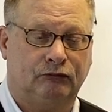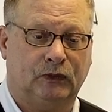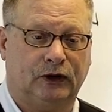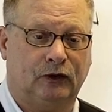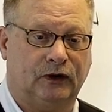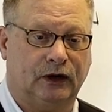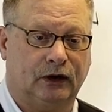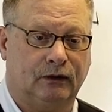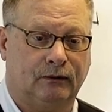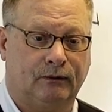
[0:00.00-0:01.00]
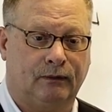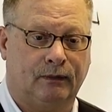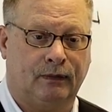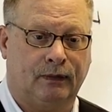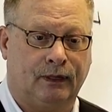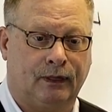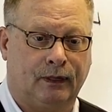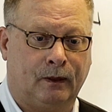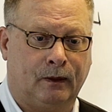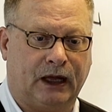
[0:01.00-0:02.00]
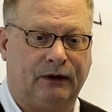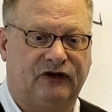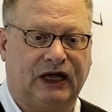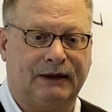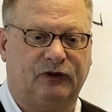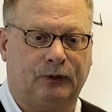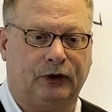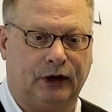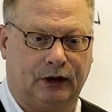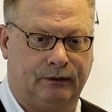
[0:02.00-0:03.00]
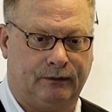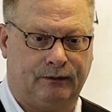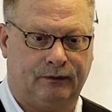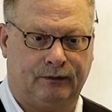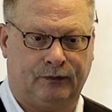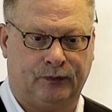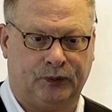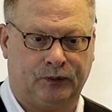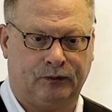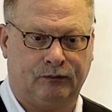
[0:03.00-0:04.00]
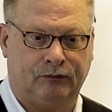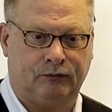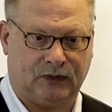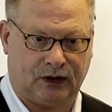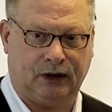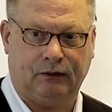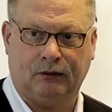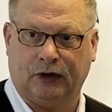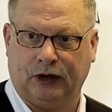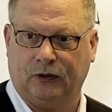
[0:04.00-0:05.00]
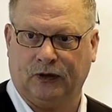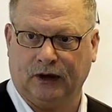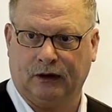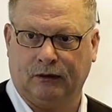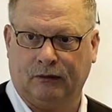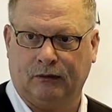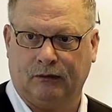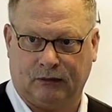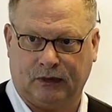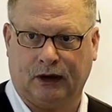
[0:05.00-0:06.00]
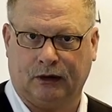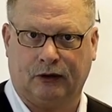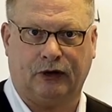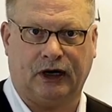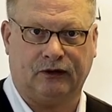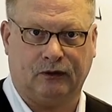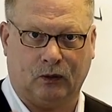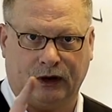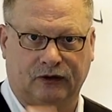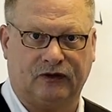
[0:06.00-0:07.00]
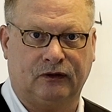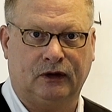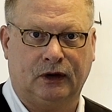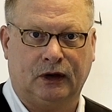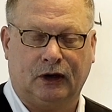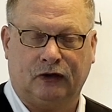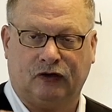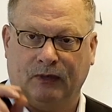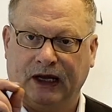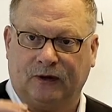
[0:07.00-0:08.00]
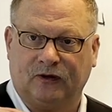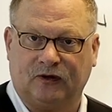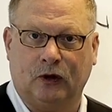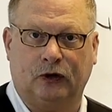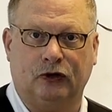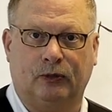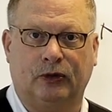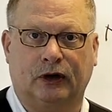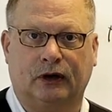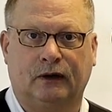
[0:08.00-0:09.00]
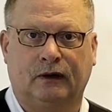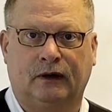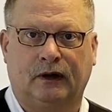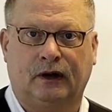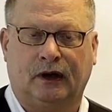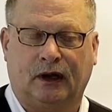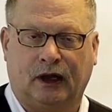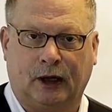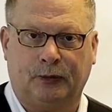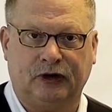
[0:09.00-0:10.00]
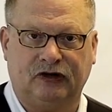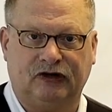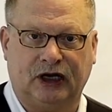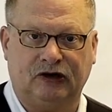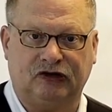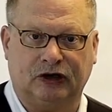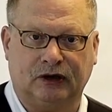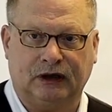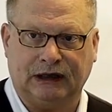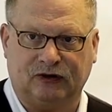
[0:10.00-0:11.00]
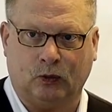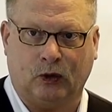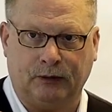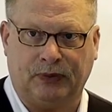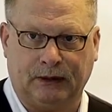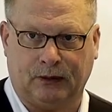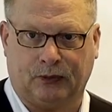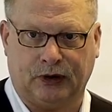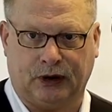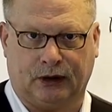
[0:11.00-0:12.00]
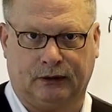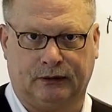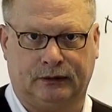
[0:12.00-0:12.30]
What do you think? How many times per year? Okay, what do you think? Yeah, correct, once. So make this note in your book. Appreciation is 1 payment per year.